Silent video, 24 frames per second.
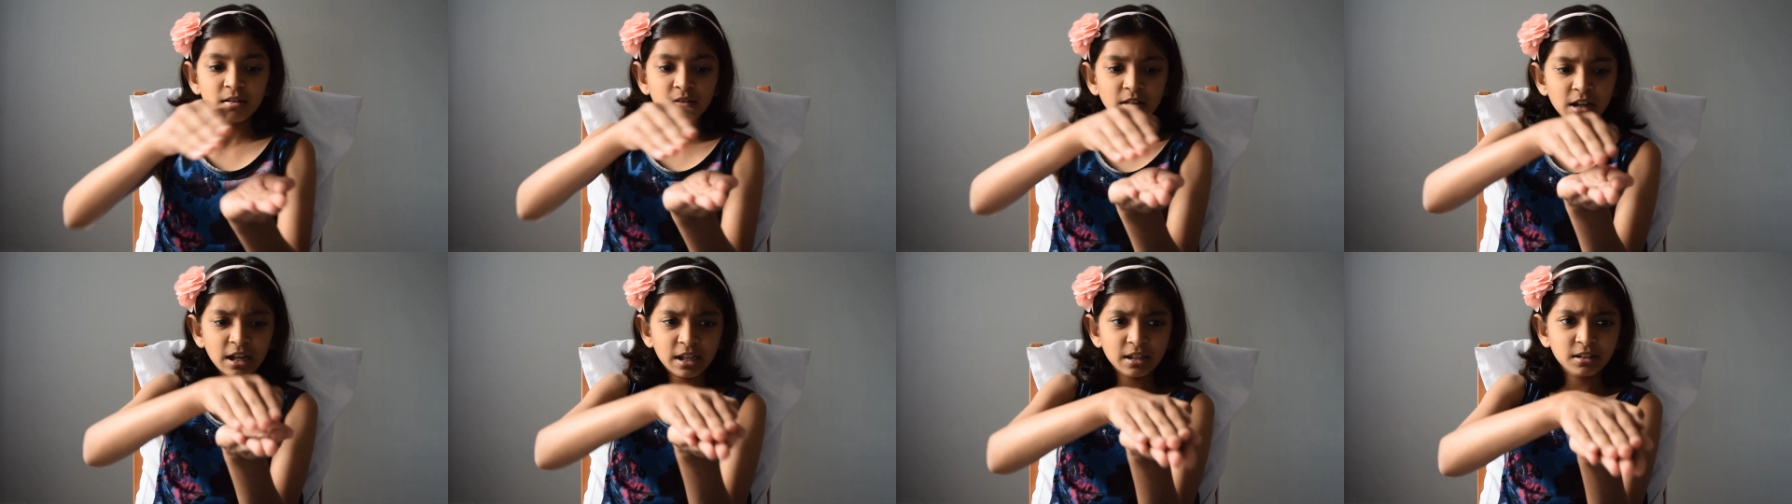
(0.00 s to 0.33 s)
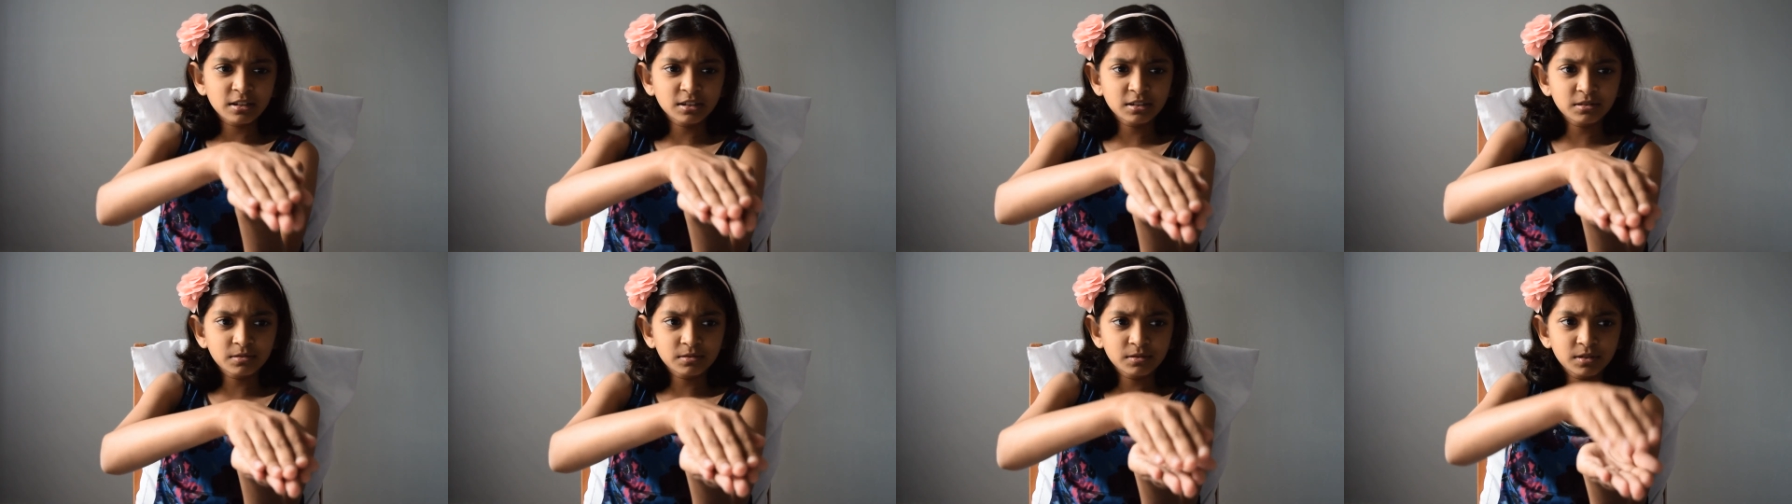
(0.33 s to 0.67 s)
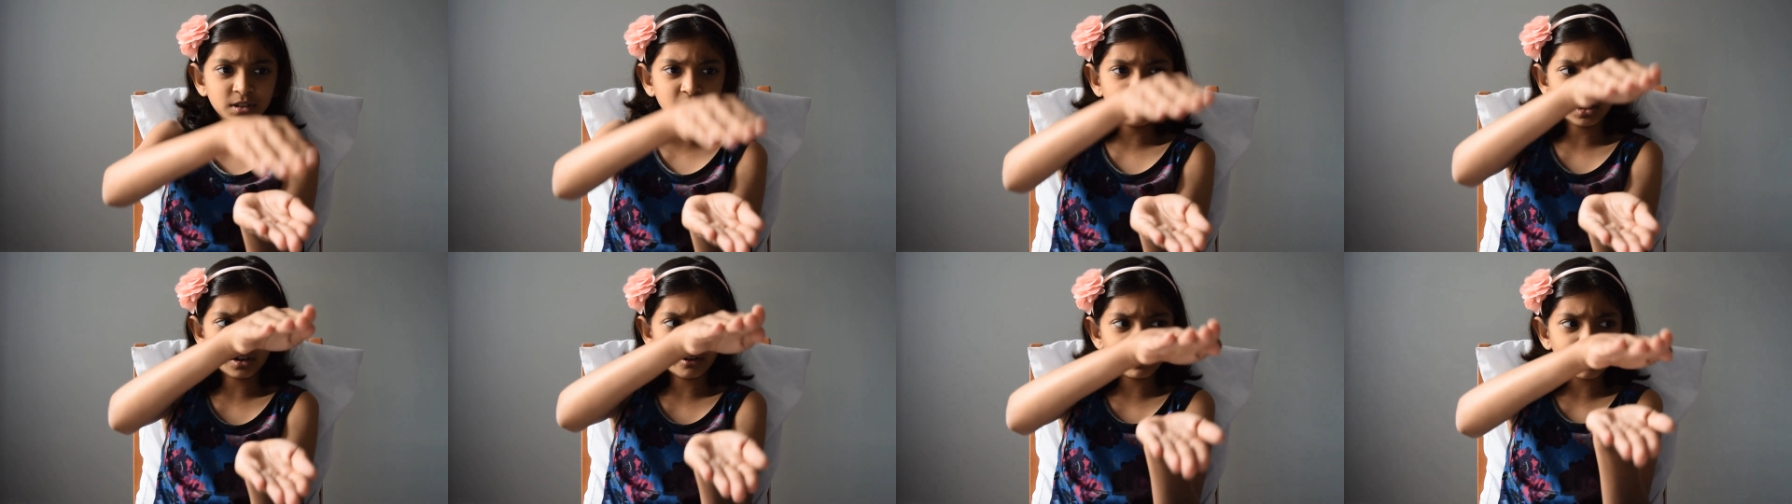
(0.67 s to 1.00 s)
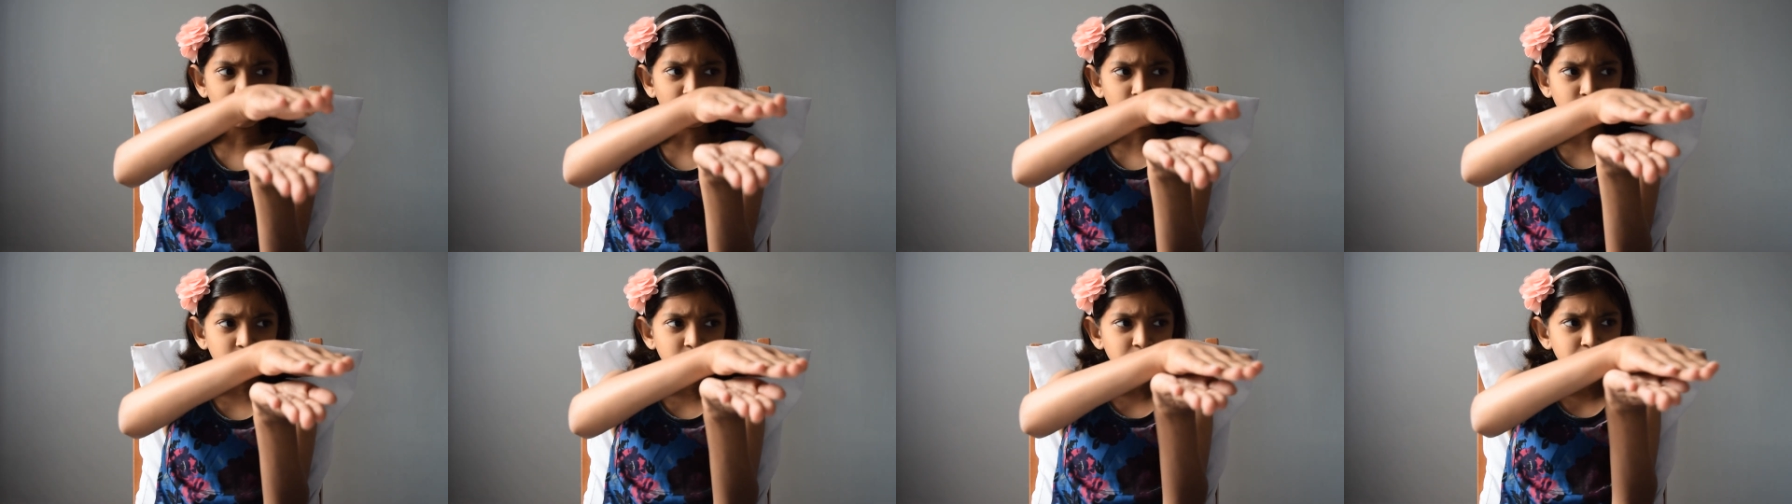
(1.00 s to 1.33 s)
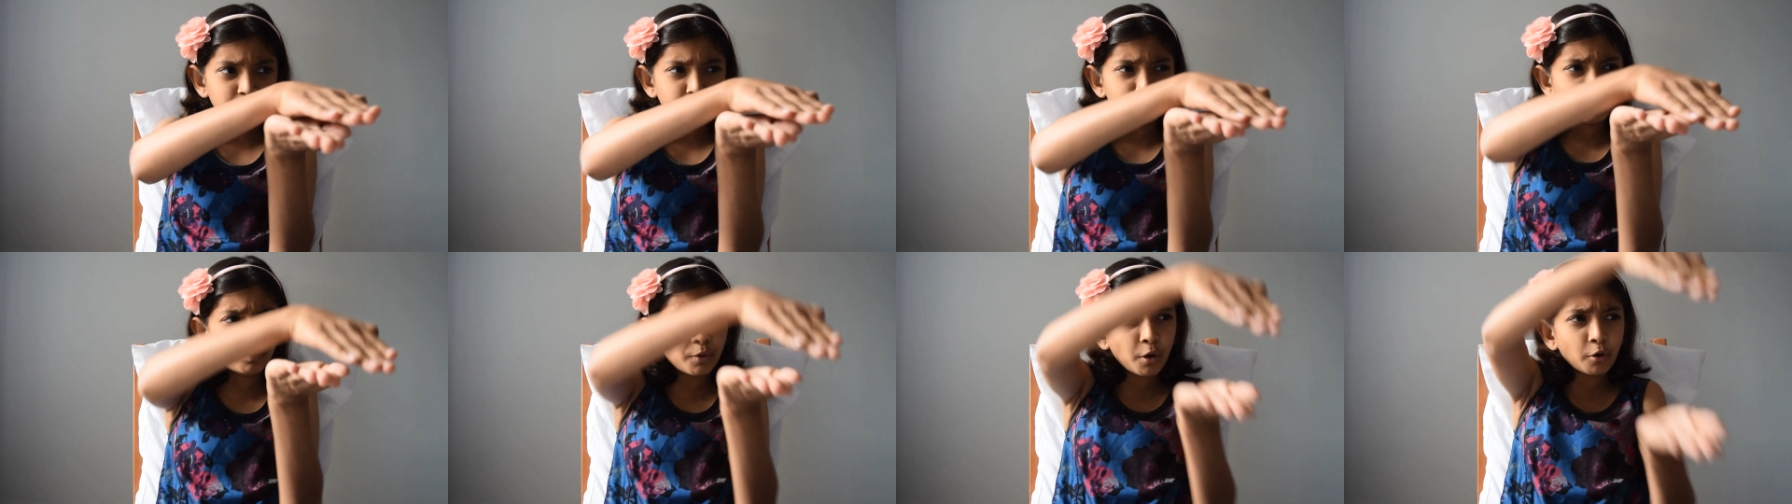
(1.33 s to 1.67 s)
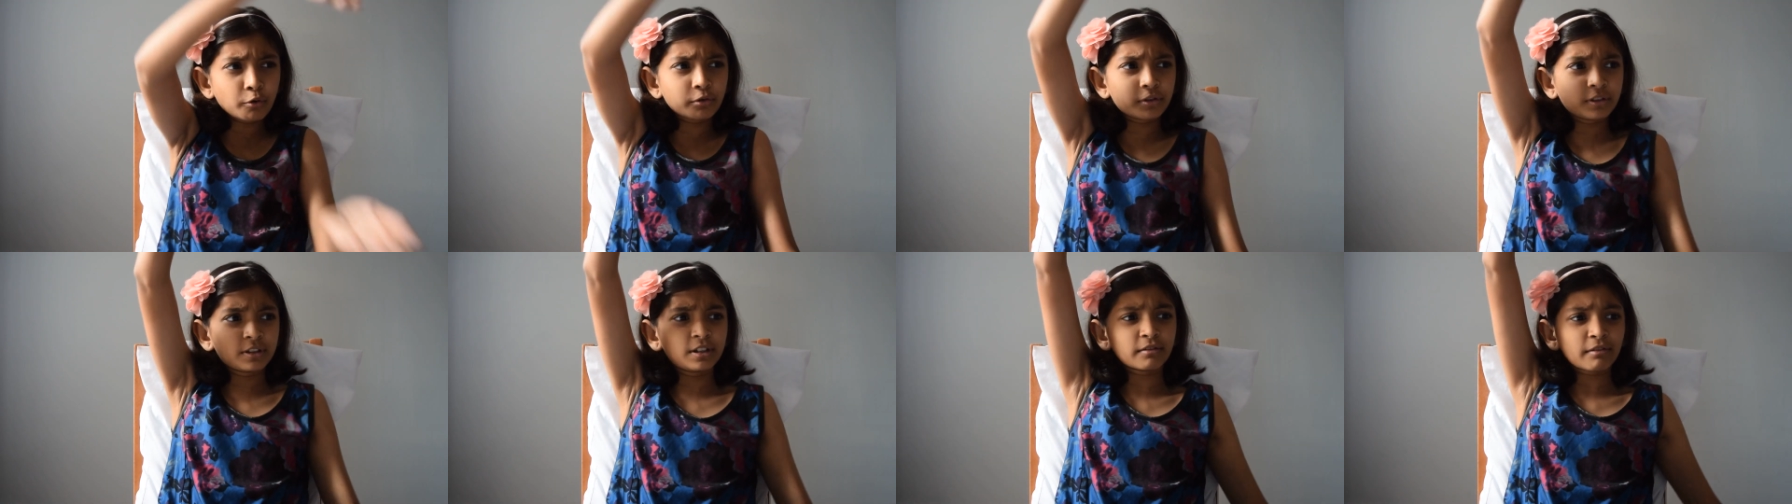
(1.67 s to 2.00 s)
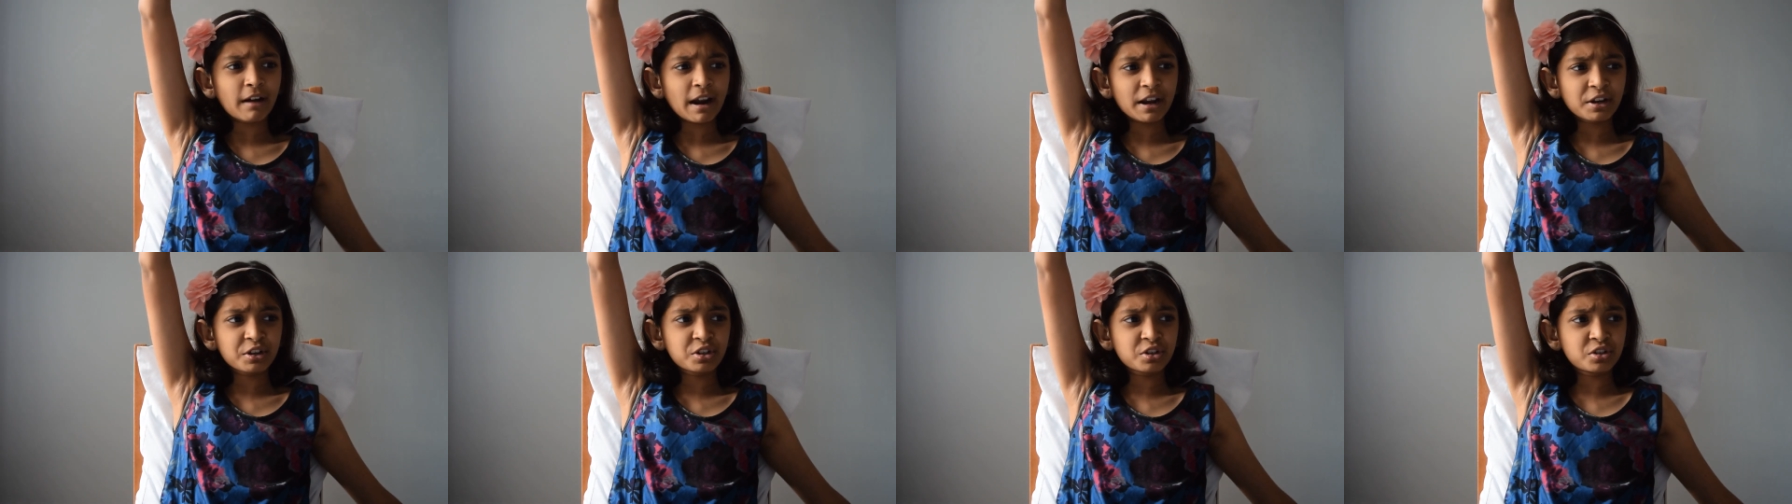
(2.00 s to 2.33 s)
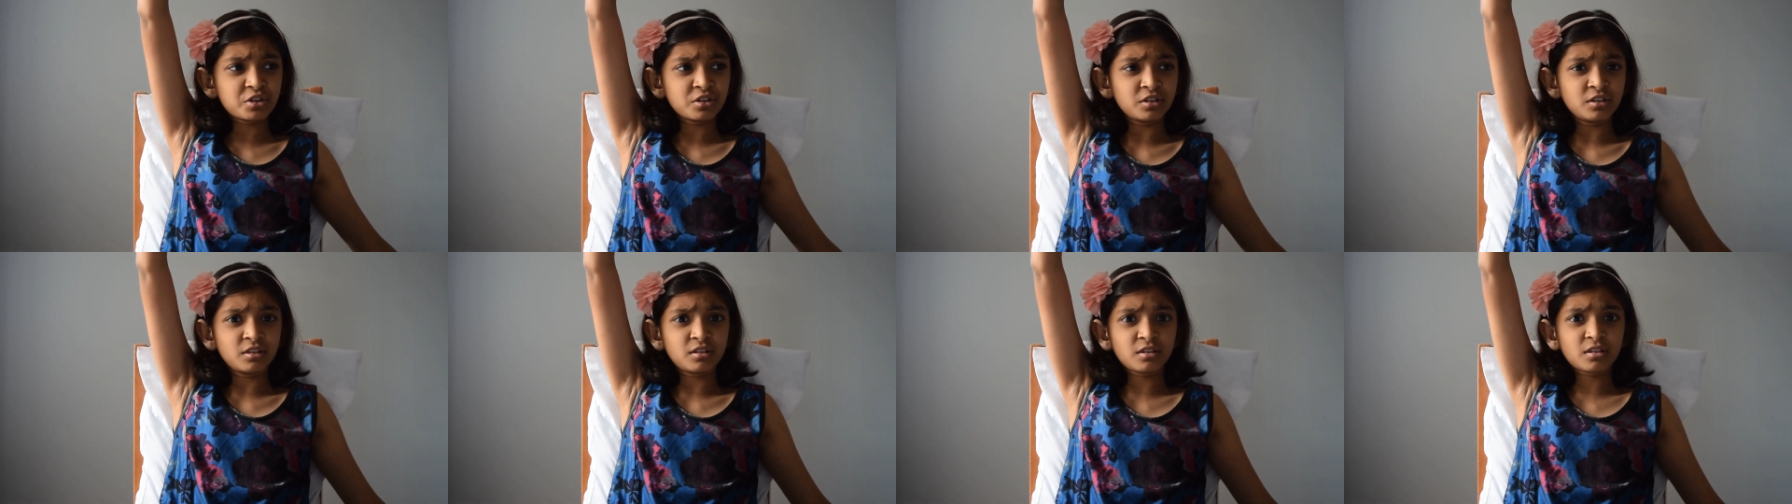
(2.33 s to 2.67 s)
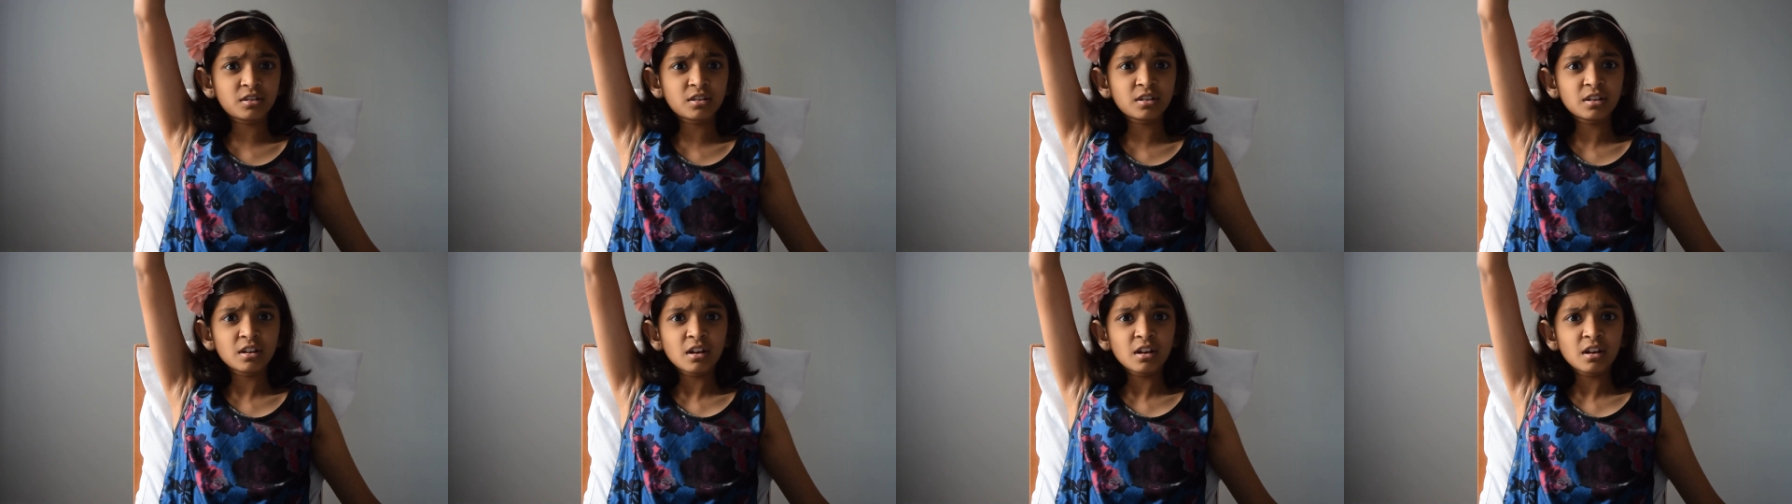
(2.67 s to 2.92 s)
like going up in both directions